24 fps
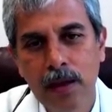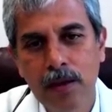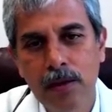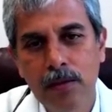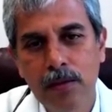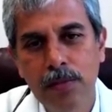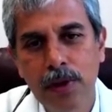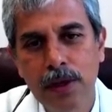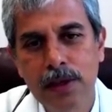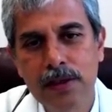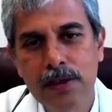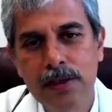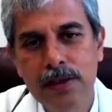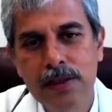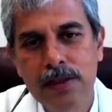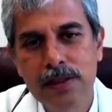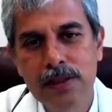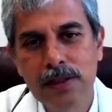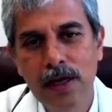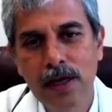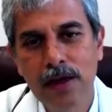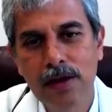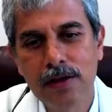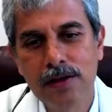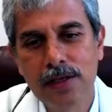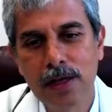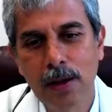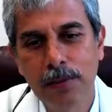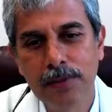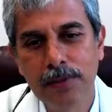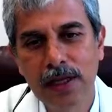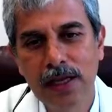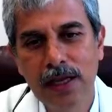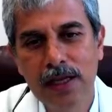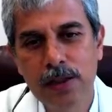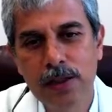But it's
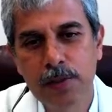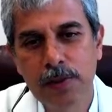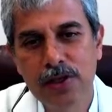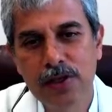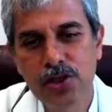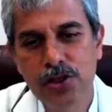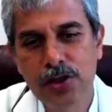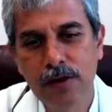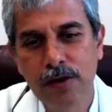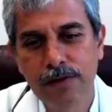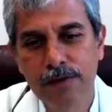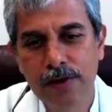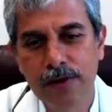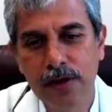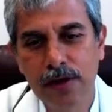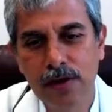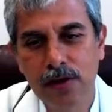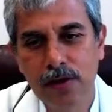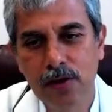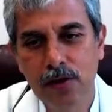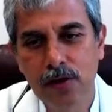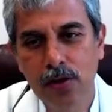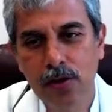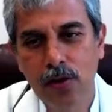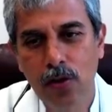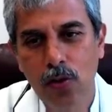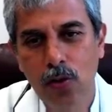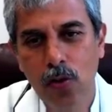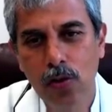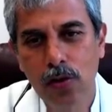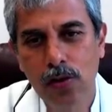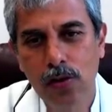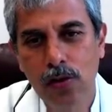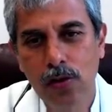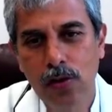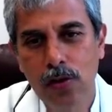something has been shifted. The
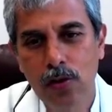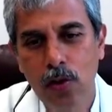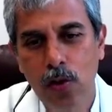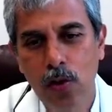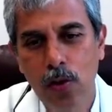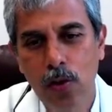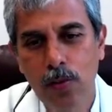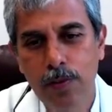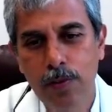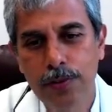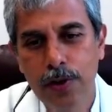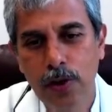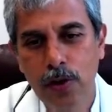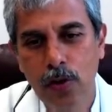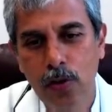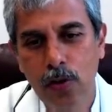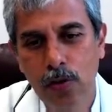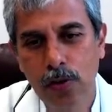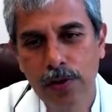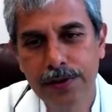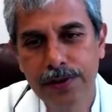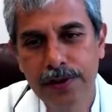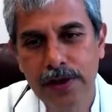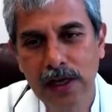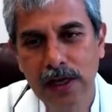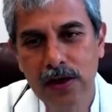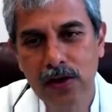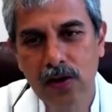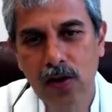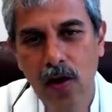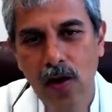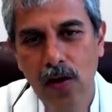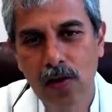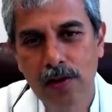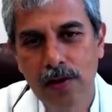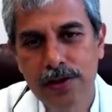whole globe, the whole
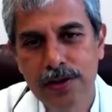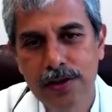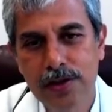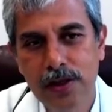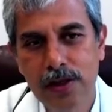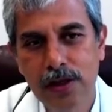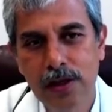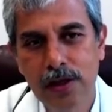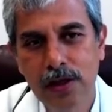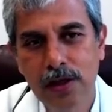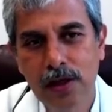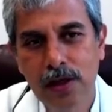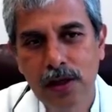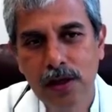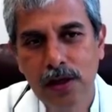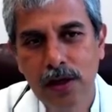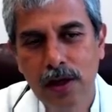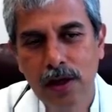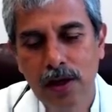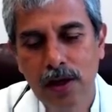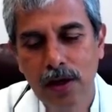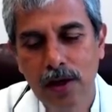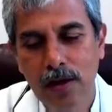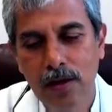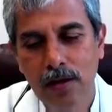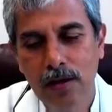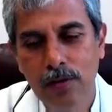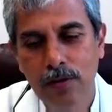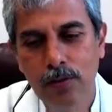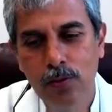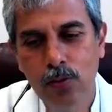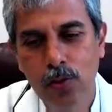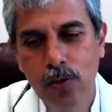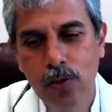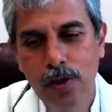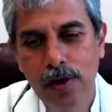technology
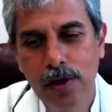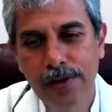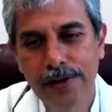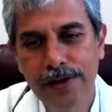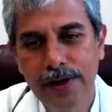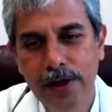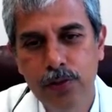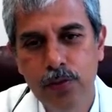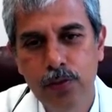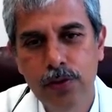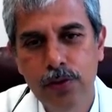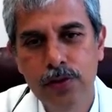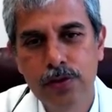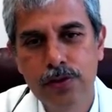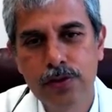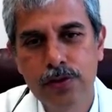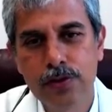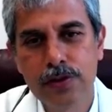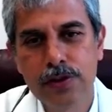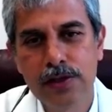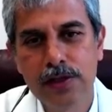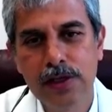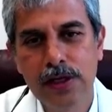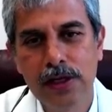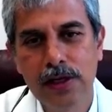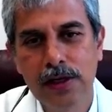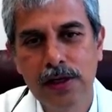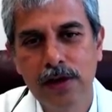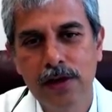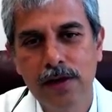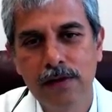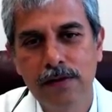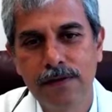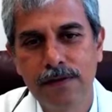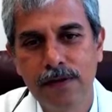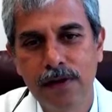world that we used to see in a
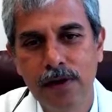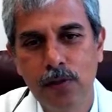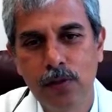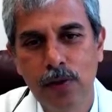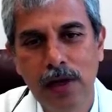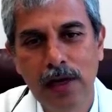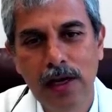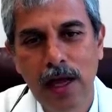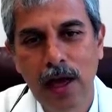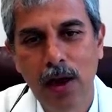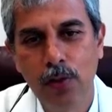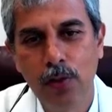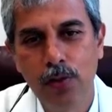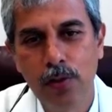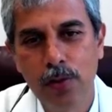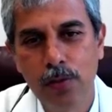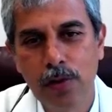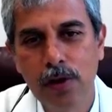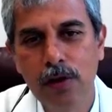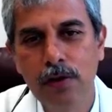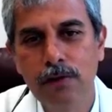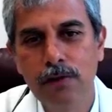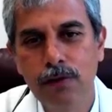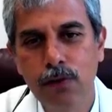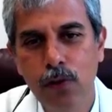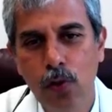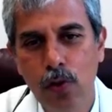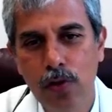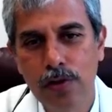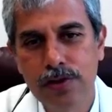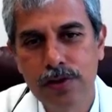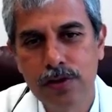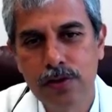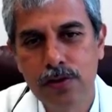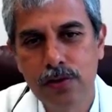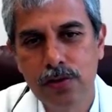different way, now we're being
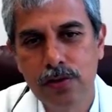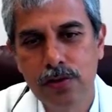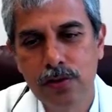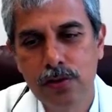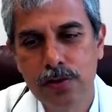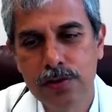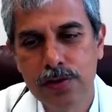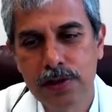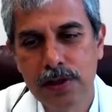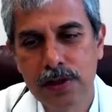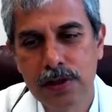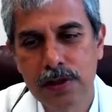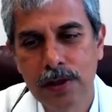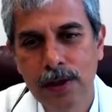forced to use it.